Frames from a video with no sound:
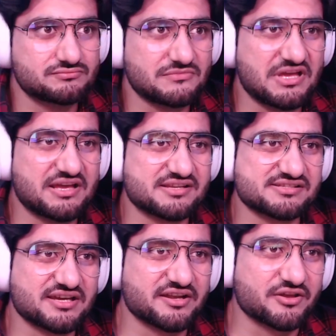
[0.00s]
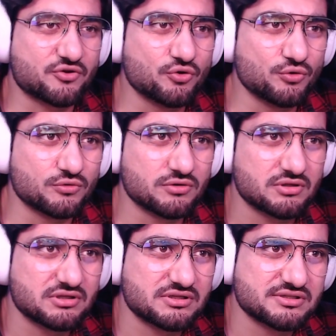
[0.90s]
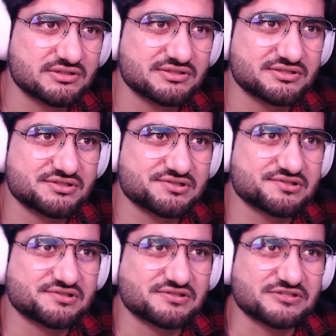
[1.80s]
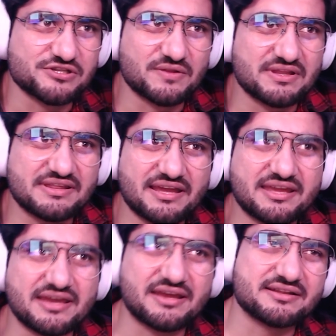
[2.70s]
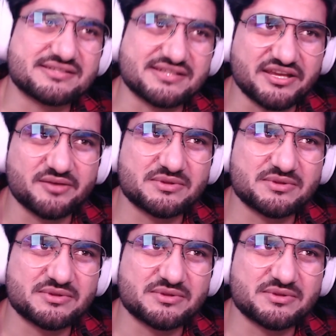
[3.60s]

That is kind of cool. So that they can't see him?